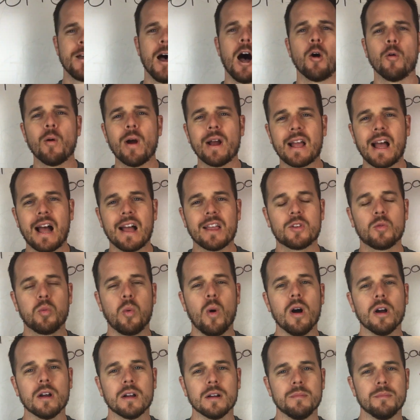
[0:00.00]
All right, guys,
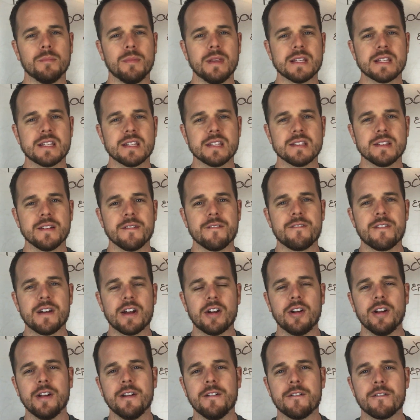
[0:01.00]
welcome. This is the
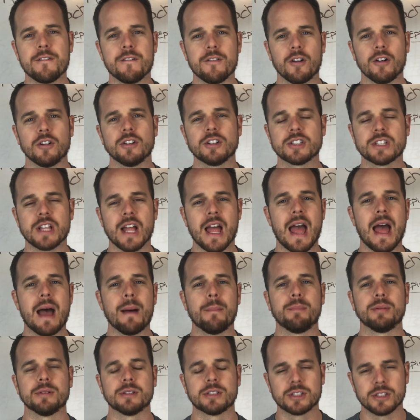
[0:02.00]
very first
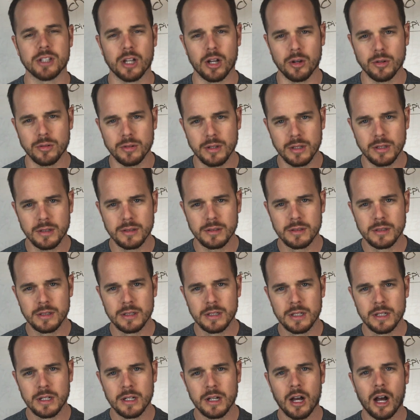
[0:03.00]
episode
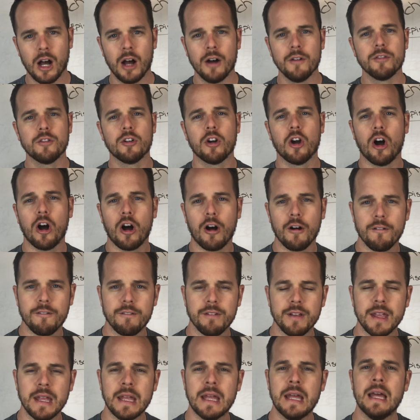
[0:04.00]
of
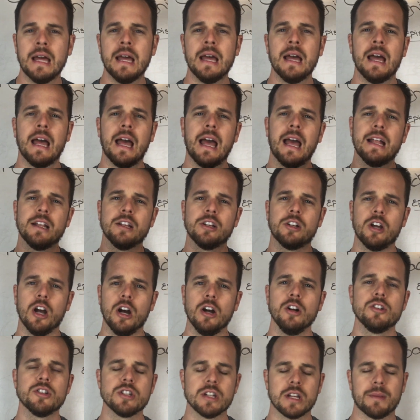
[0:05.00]
Coffee and
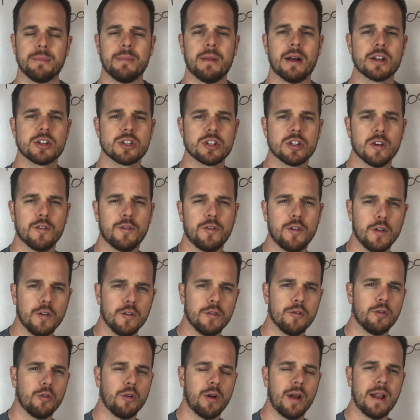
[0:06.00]
Coaching. I'm not sure if
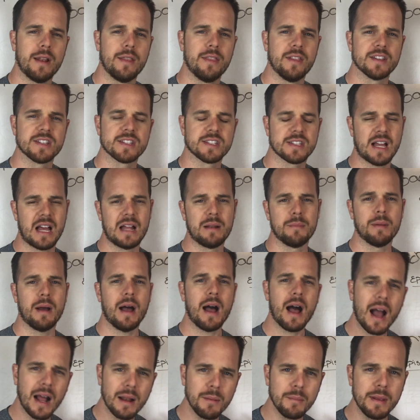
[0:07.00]
you've read the sign
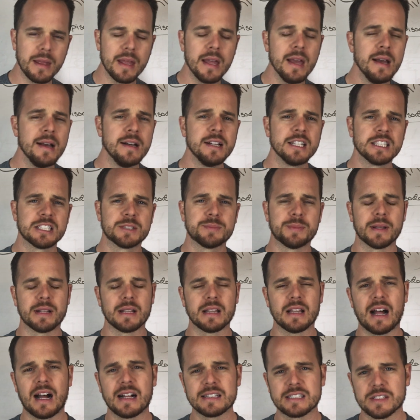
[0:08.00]
behind me. Spent
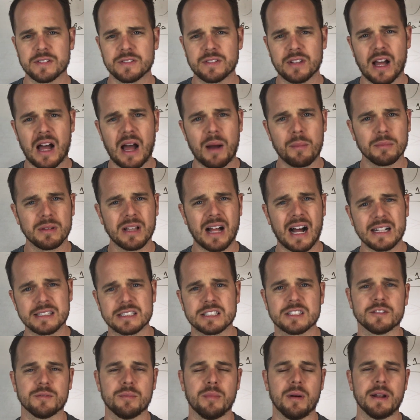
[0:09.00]
lots of time,
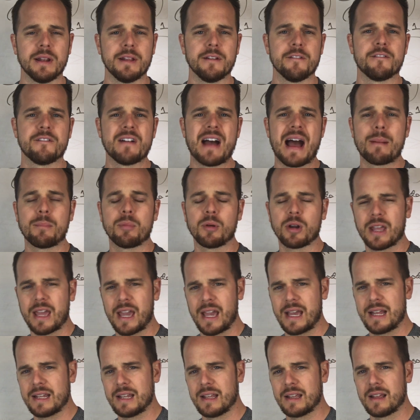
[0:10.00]
lots of money
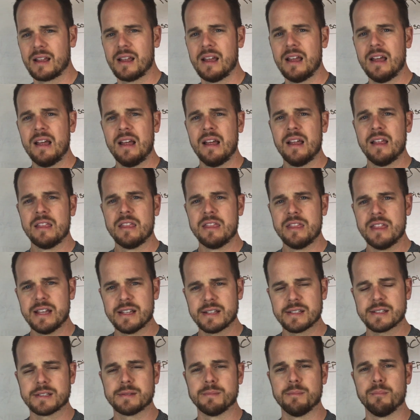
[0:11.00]
fabricating
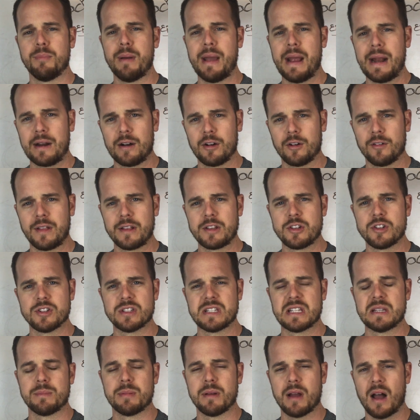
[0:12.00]
this banner that you
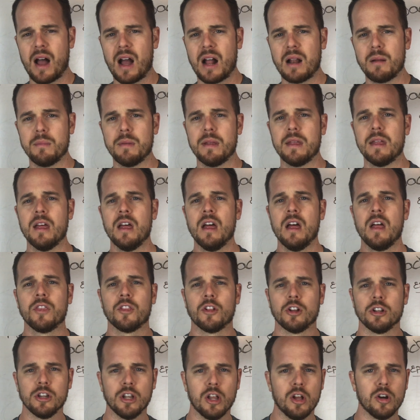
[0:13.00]
see behind me.
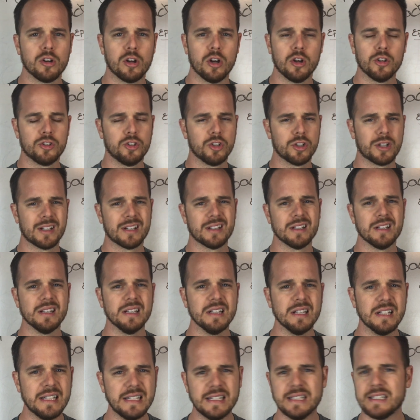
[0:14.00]
The logo took at
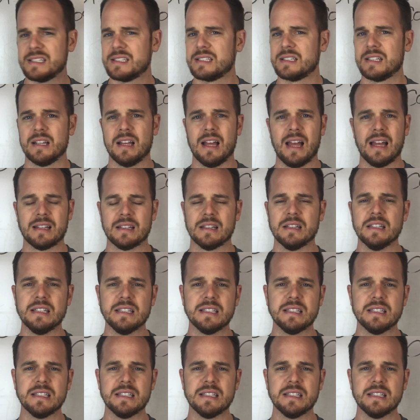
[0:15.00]
least 8